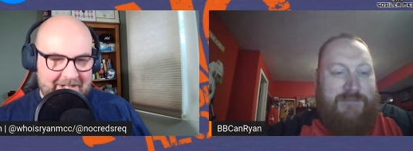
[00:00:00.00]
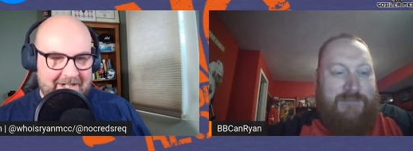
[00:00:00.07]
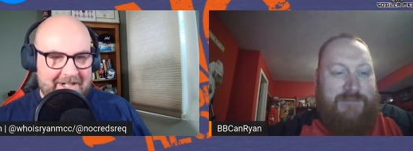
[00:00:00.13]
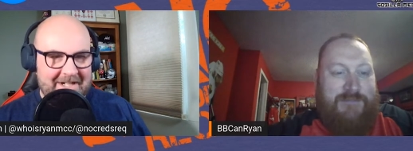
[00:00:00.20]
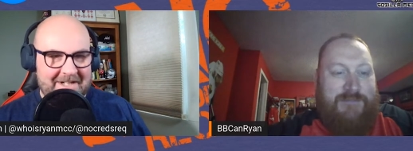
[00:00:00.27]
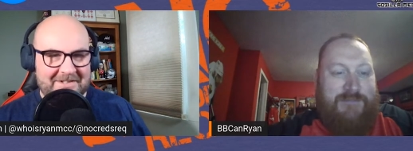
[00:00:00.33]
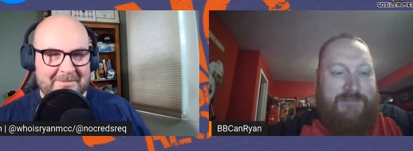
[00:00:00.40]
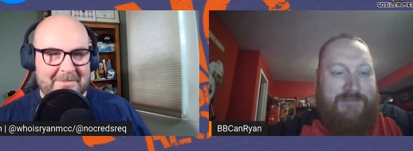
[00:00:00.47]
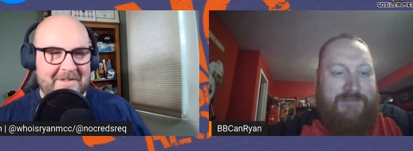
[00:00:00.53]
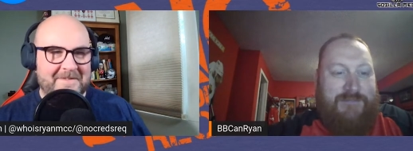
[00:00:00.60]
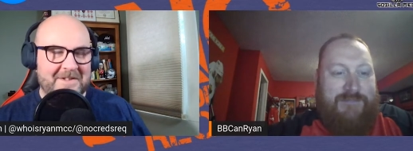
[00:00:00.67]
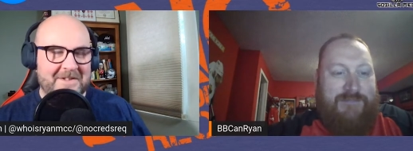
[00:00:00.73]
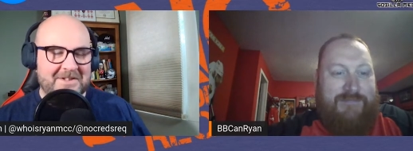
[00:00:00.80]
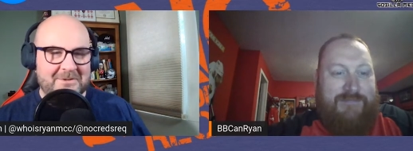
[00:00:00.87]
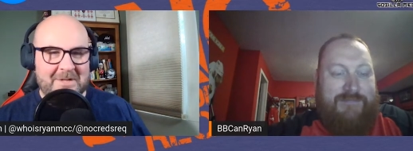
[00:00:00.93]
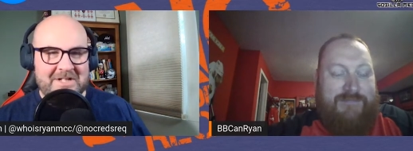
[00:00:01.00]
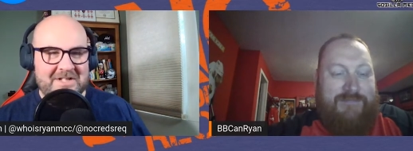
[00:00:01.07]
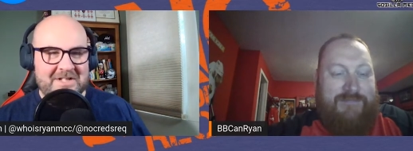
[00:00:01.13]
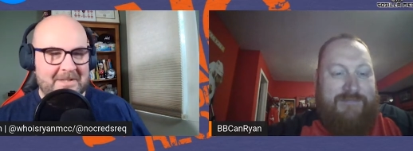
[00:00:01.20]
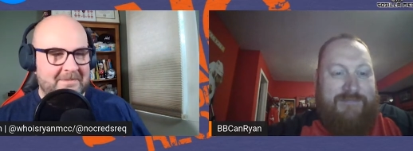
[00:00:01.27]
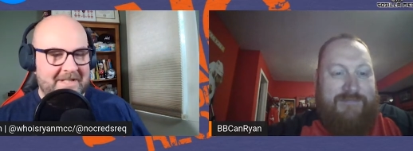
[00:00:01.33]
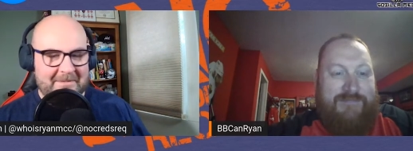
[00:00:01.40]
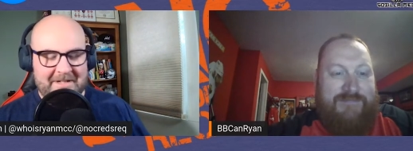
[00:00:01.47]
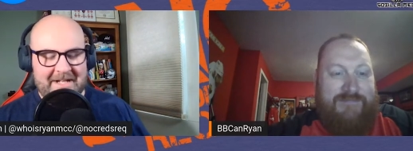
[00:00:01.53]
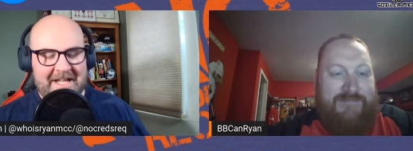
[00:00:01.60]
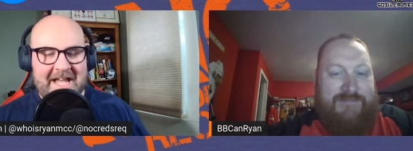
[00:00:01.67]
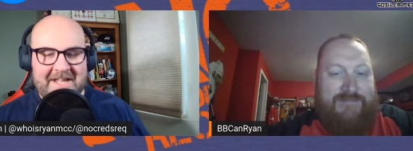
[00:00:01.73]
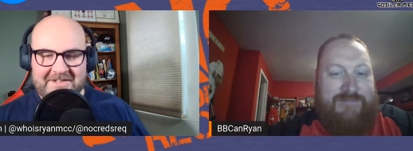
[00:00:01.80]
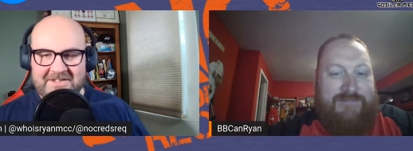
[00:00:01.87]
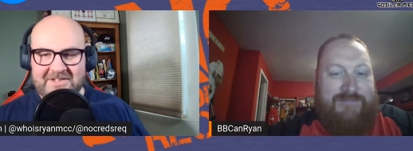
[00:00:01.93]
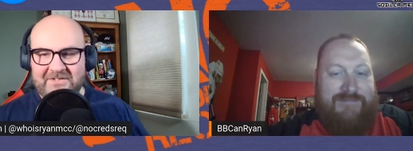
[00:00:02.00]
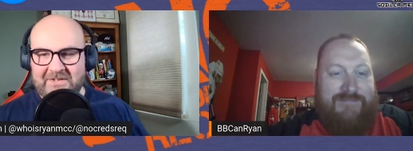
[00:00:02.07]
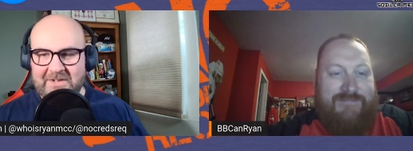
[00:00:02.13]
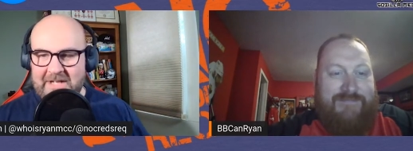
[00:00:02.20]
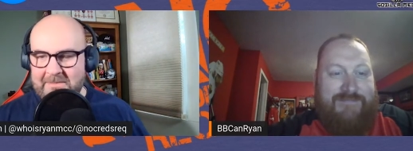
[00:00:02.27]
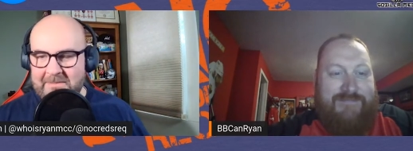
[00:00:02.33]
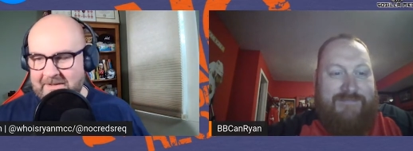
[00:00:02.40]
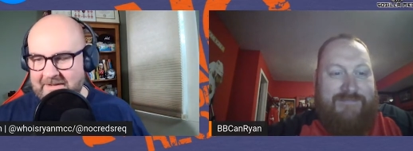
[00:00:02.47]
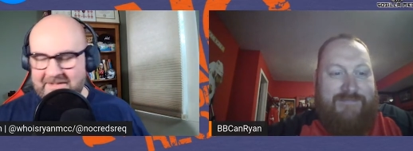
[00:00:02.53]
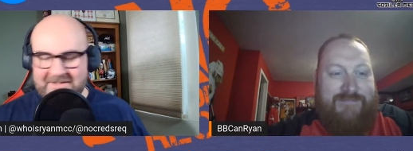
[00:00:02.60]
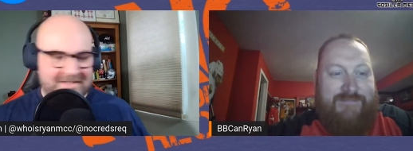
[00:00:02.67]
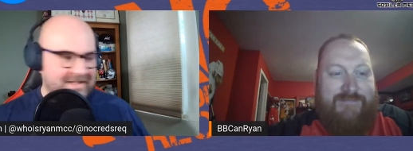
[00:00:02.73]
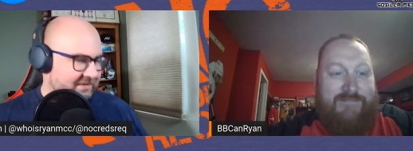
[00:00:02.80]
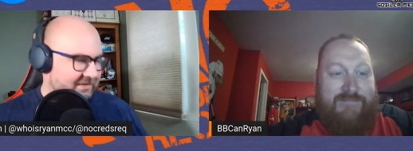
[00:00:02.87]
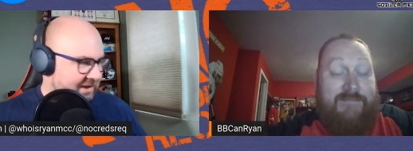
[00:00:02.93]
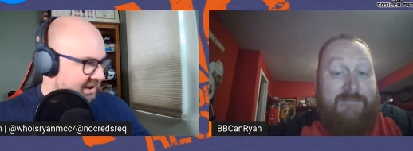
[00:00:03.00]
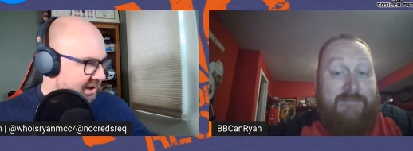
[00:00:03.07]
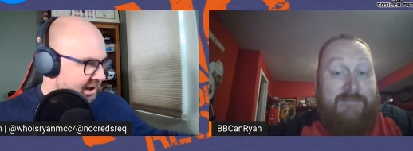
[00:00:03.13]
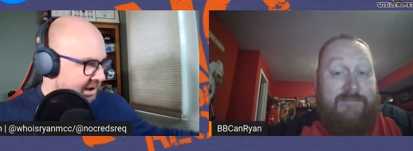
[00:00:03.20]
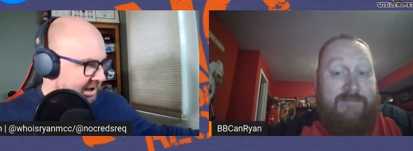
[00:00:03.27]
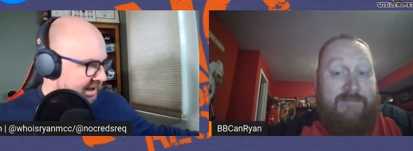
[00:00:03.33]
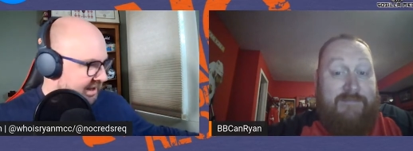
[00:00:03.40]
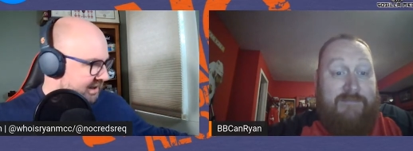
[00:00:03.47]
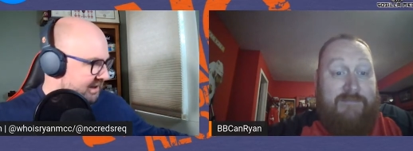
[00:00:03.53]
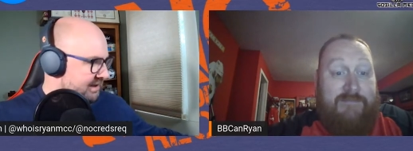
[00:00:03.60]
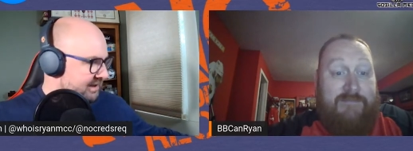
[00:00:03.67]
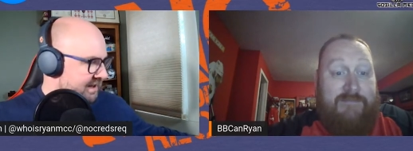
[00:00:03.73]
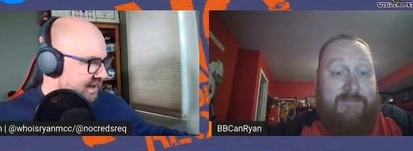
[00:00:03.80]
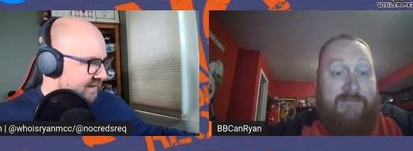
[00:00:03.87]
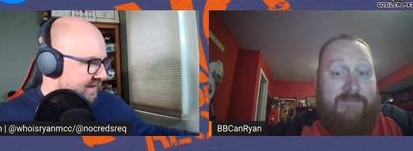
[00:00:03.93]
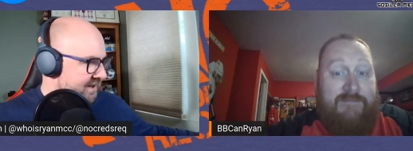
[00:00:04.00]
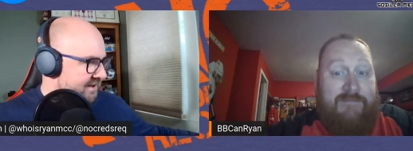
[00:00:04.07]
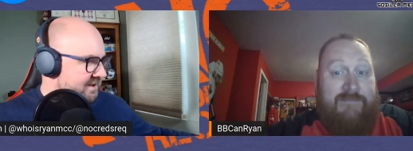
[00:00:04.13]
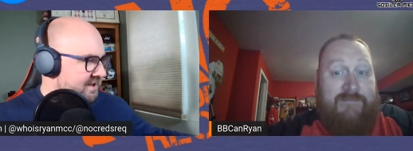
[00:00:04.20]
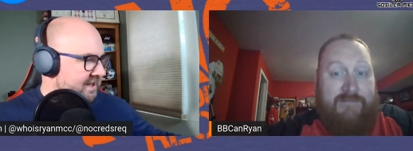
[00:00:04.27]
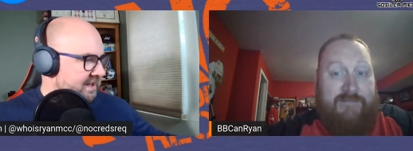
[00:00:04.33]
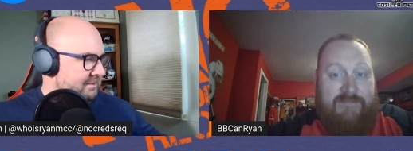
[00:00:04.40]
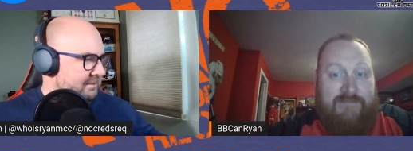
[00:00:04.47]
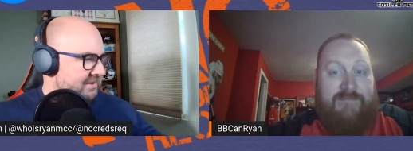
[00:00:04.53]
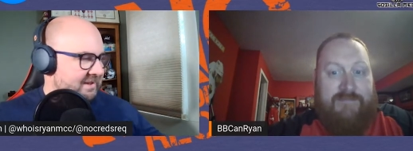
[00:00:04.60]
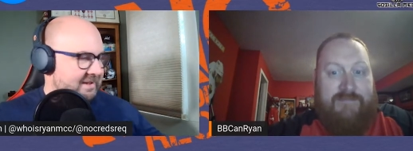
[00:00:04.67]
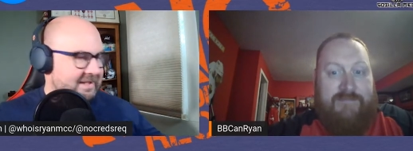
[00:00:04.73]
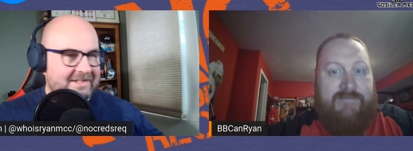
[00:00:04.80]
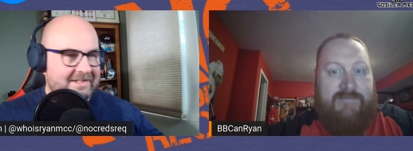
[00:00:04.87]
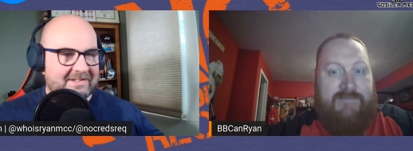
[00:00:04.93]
Speaker 1: All right. So my first question, I'm going to ask this for, I'm asking this for all of the other teams in this.